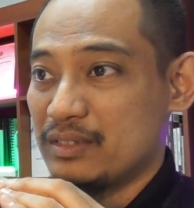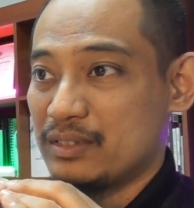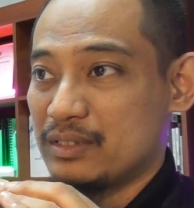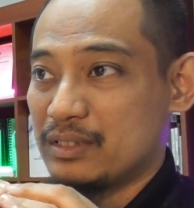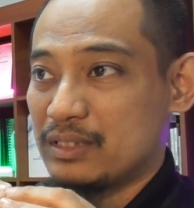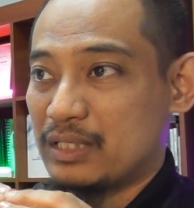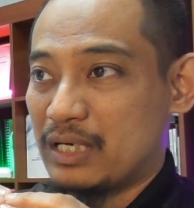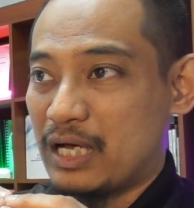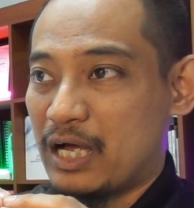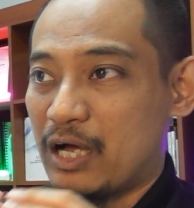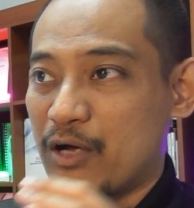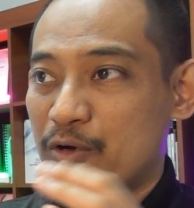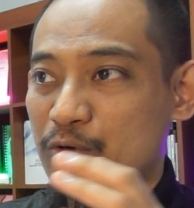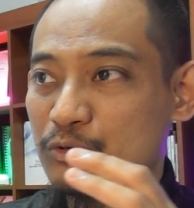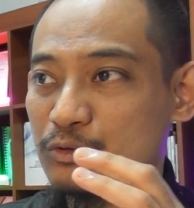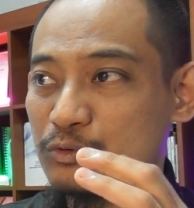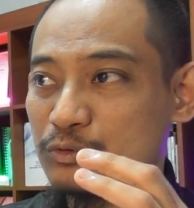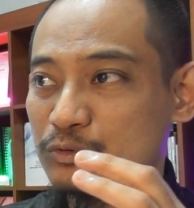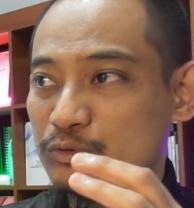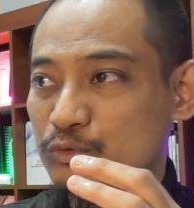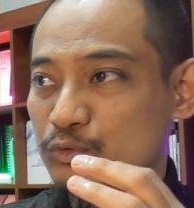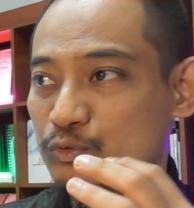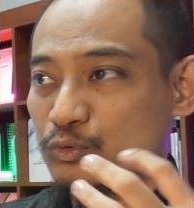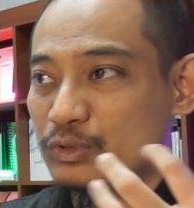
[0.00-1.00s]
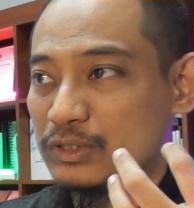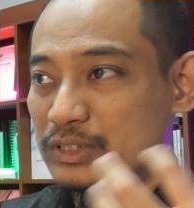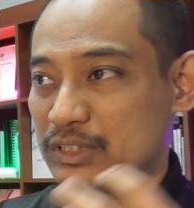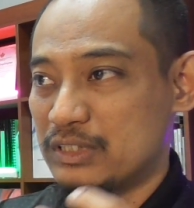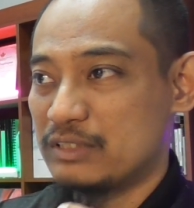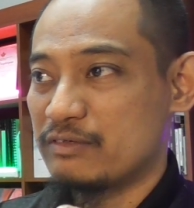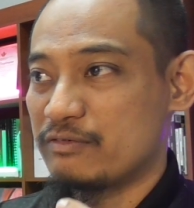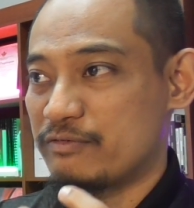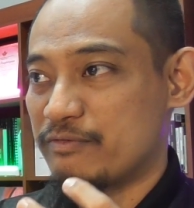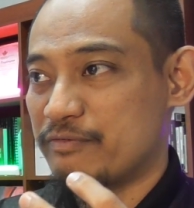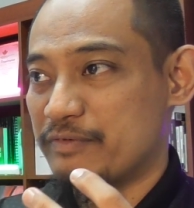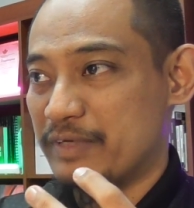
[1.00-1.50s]
how to
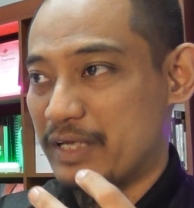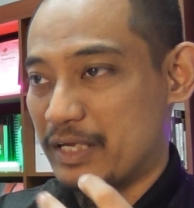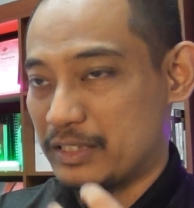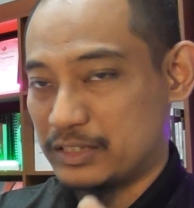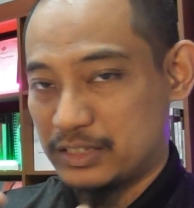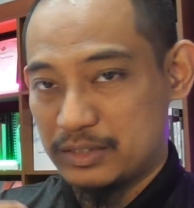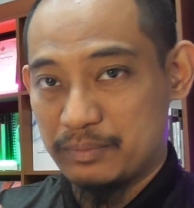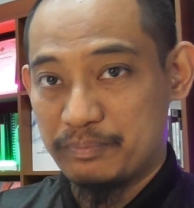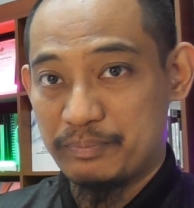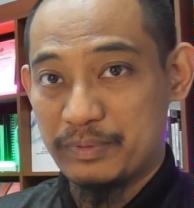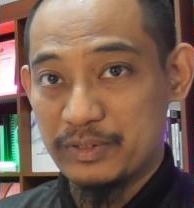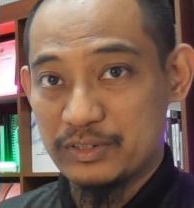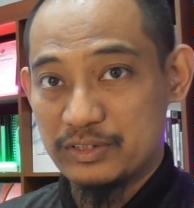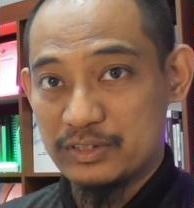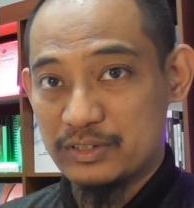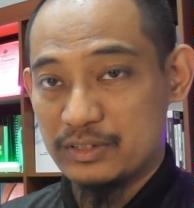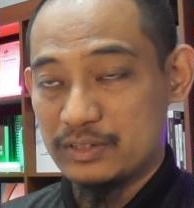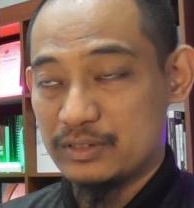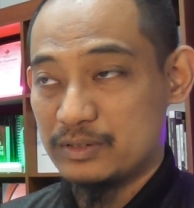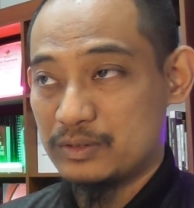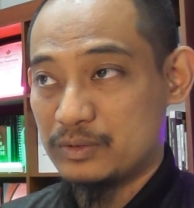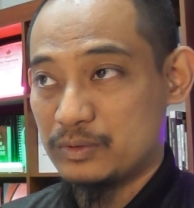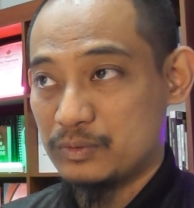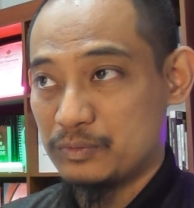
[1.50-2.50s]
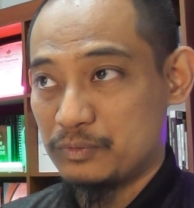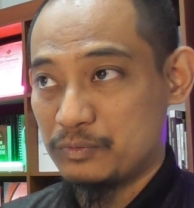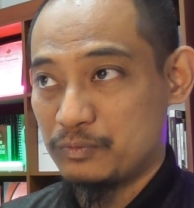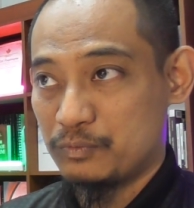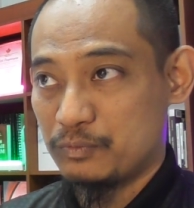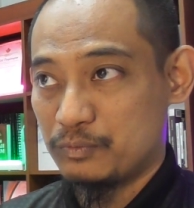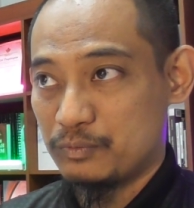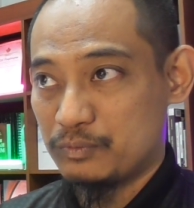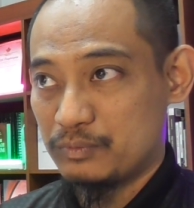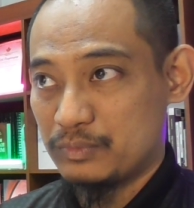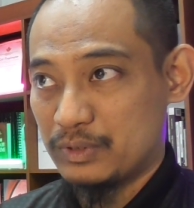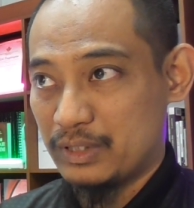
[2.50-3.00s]
live as a person
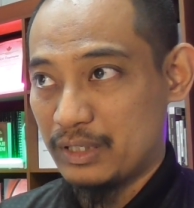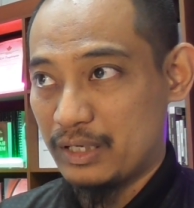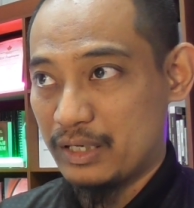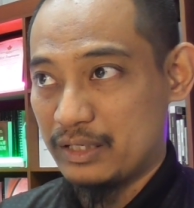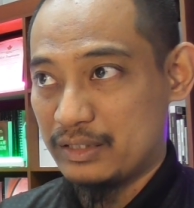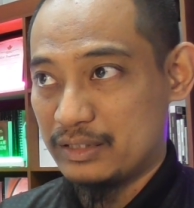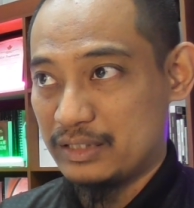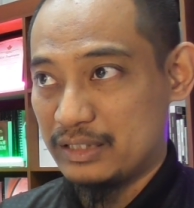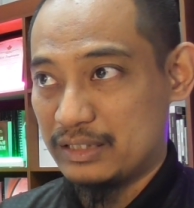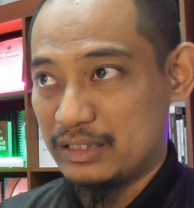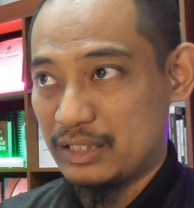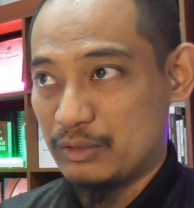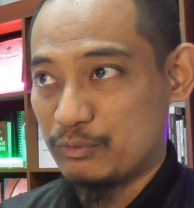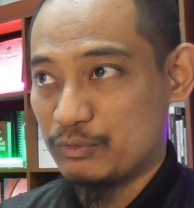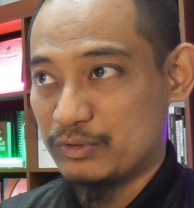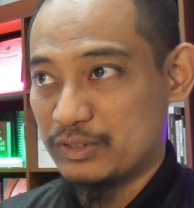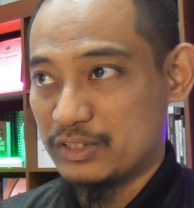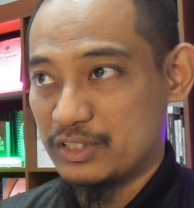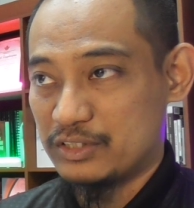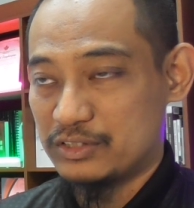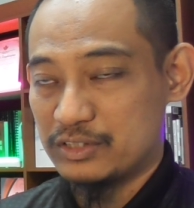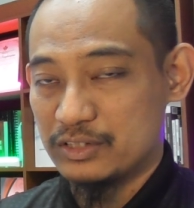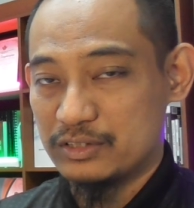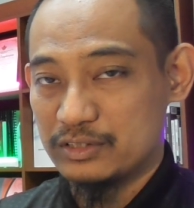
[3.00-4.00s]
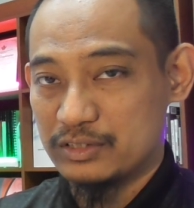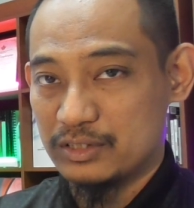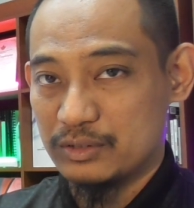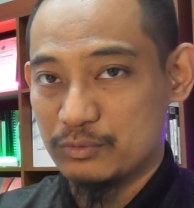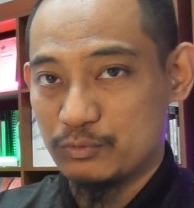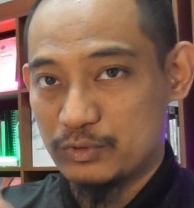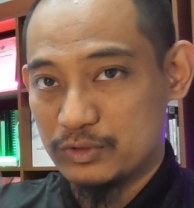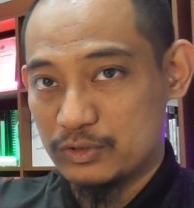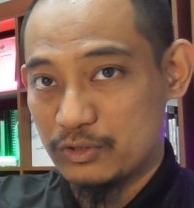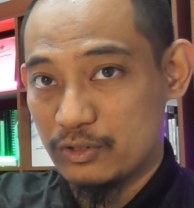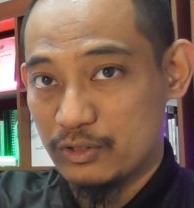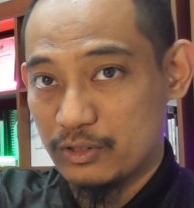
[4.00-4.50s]
and in our relationship
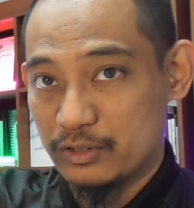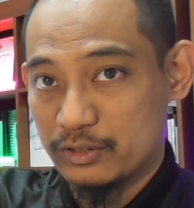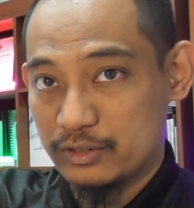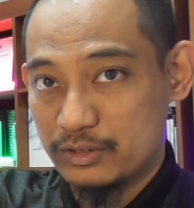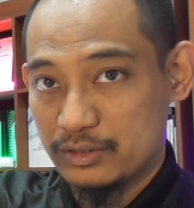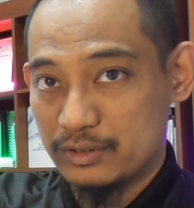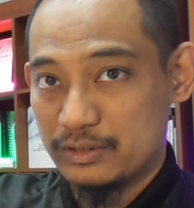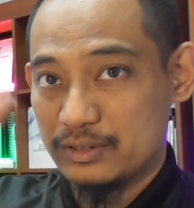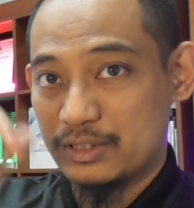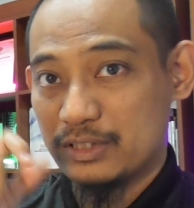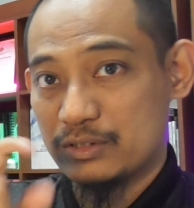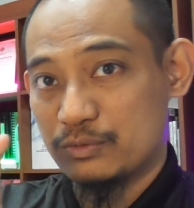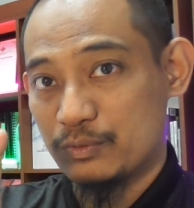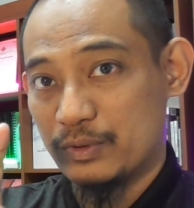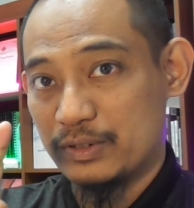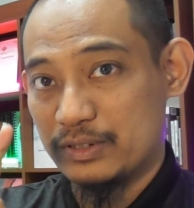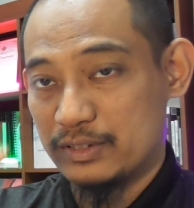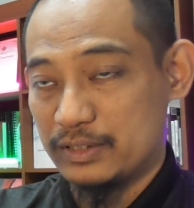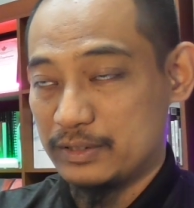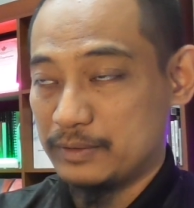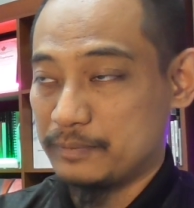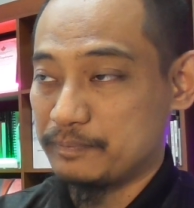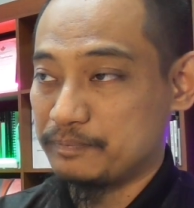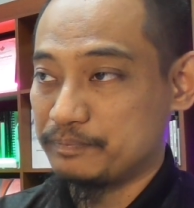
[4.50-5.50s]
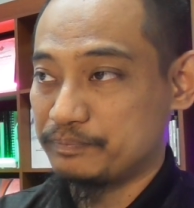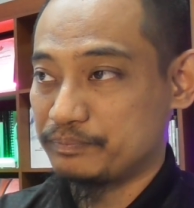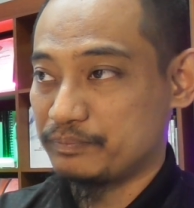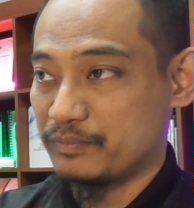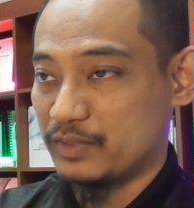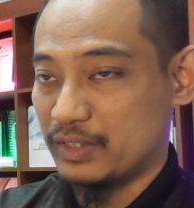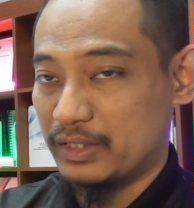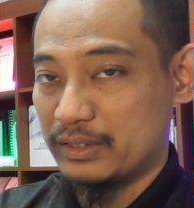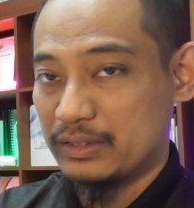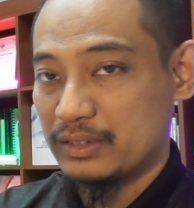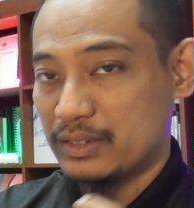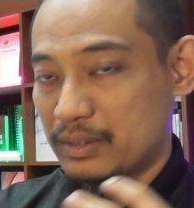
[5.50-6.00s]
with God, that's one thing,
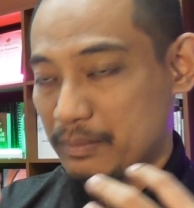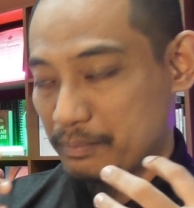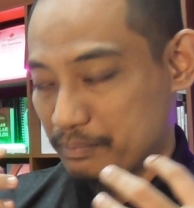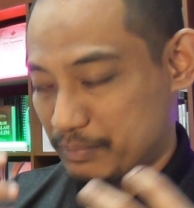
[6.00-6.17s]
right?